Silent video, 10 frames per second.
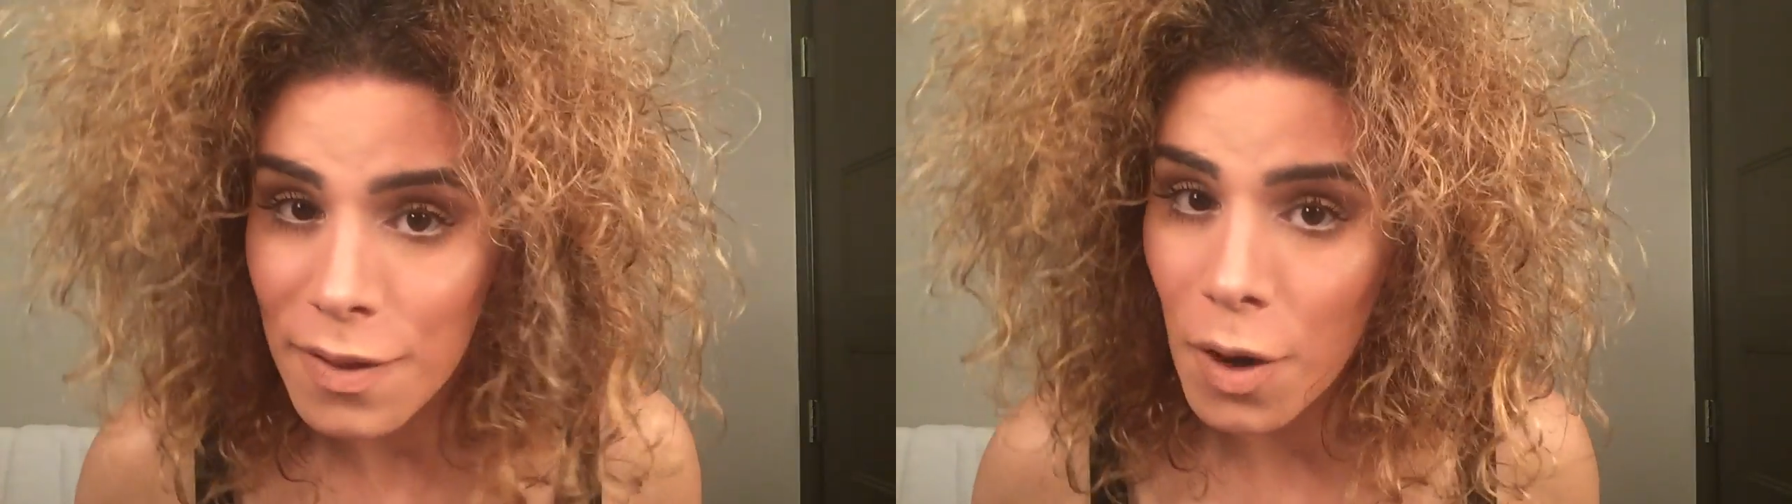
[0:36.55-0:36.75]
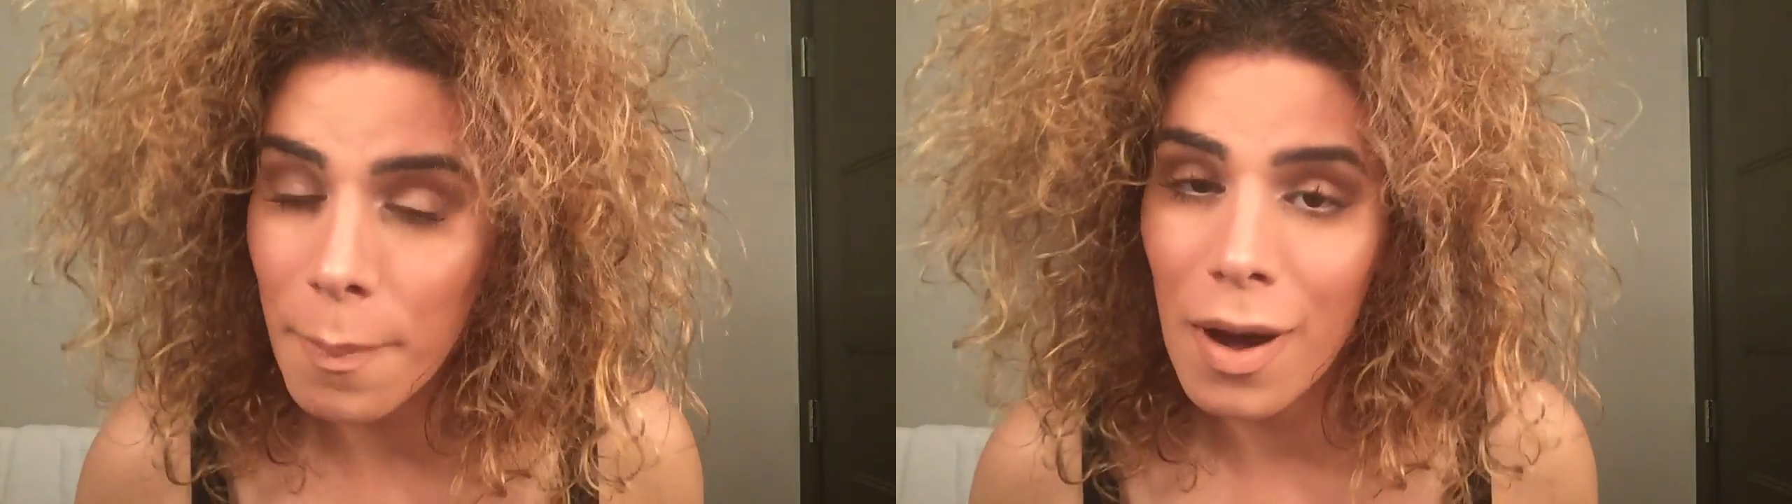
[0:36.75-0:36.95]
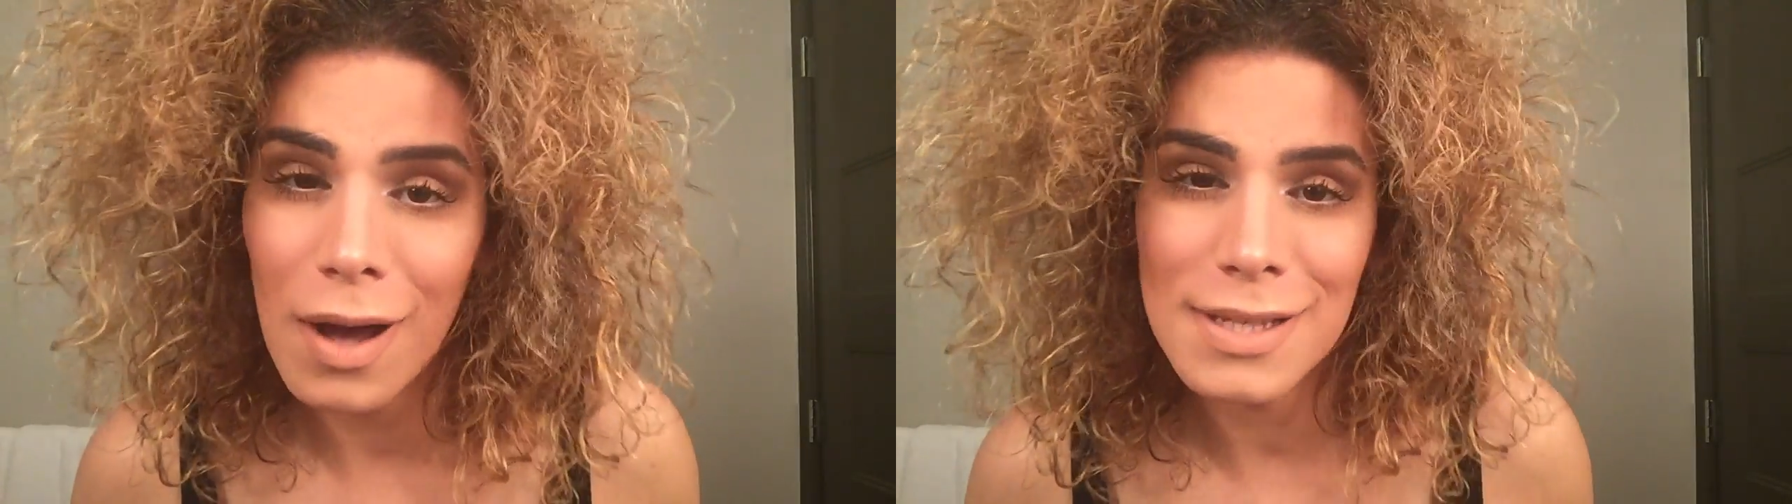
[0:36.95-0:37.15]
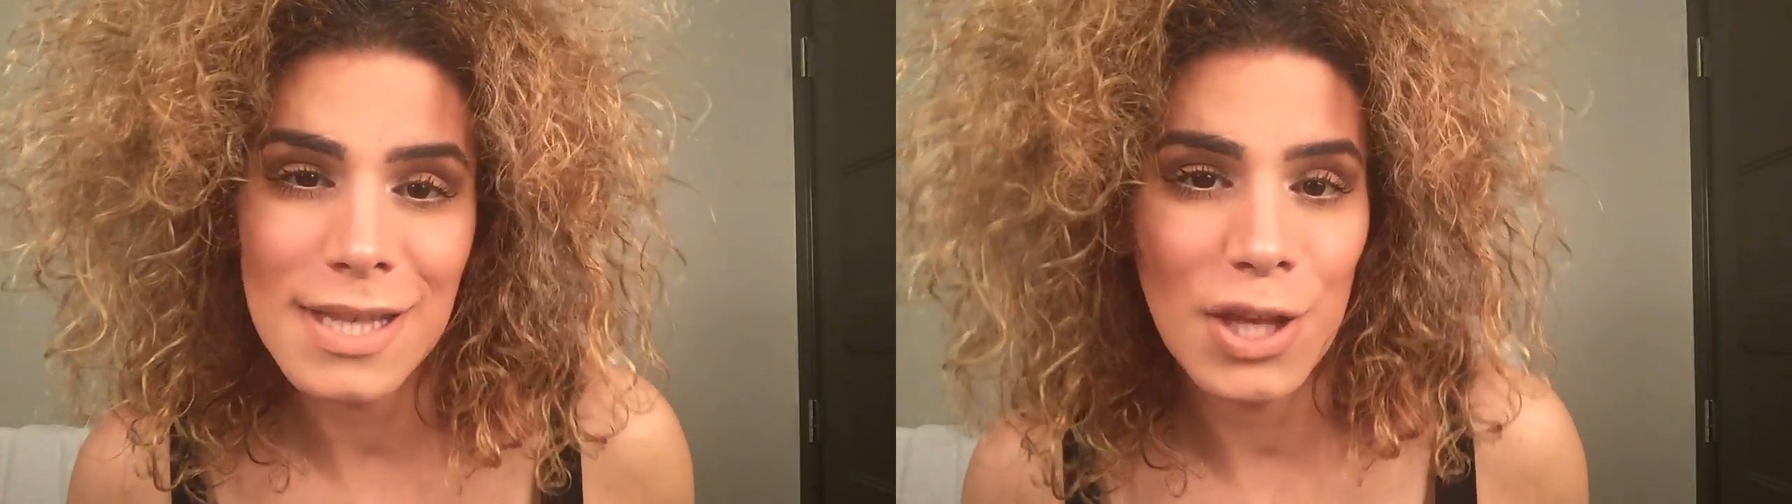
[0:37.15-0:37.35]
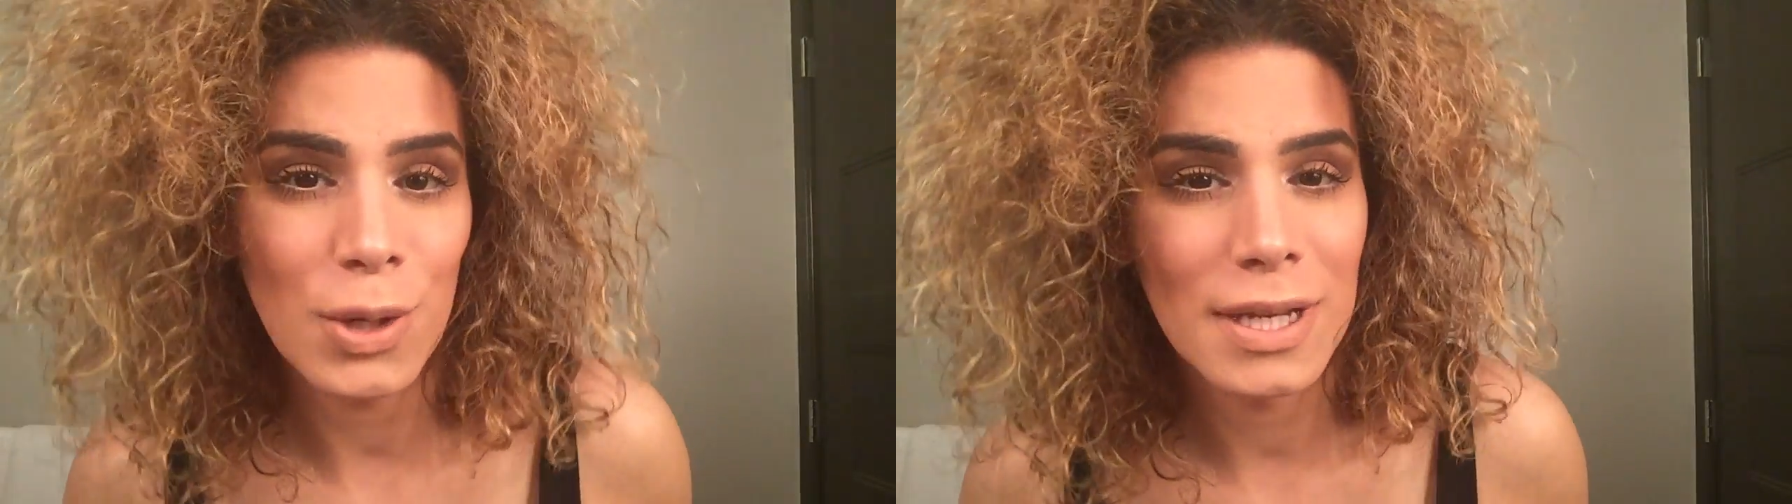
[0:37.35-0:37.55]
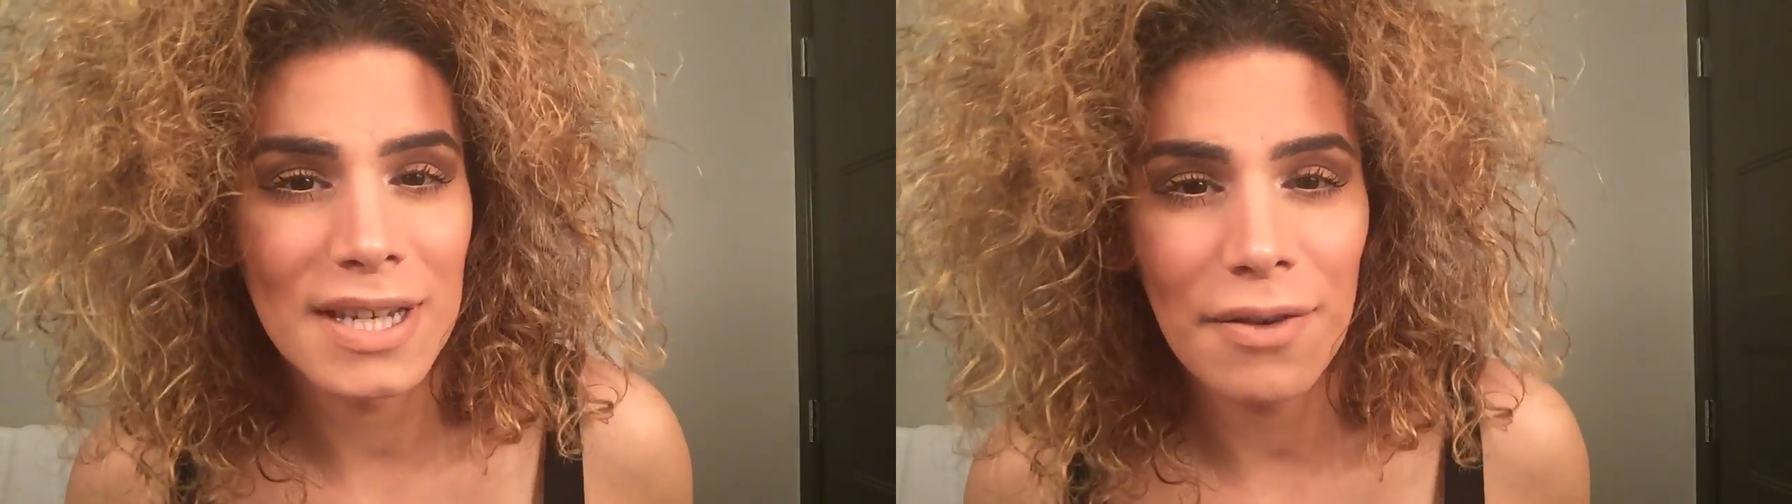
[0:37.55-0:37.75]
there are parts that you can